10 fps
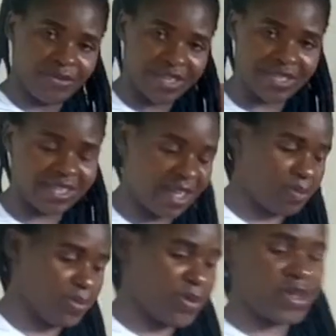First
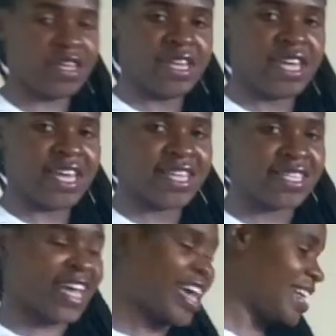step.
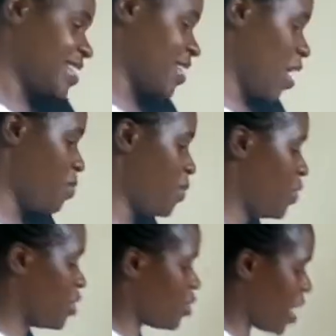Second step,
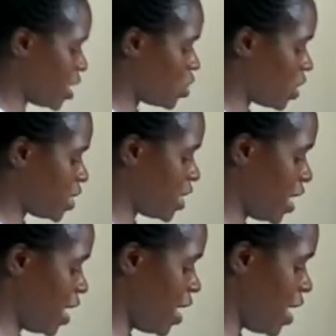you write your
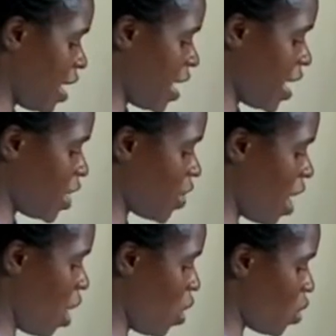T and
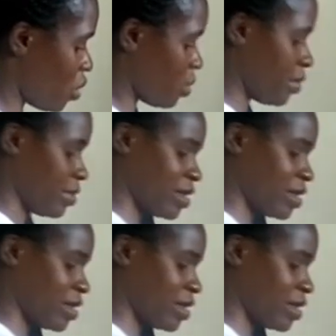your O.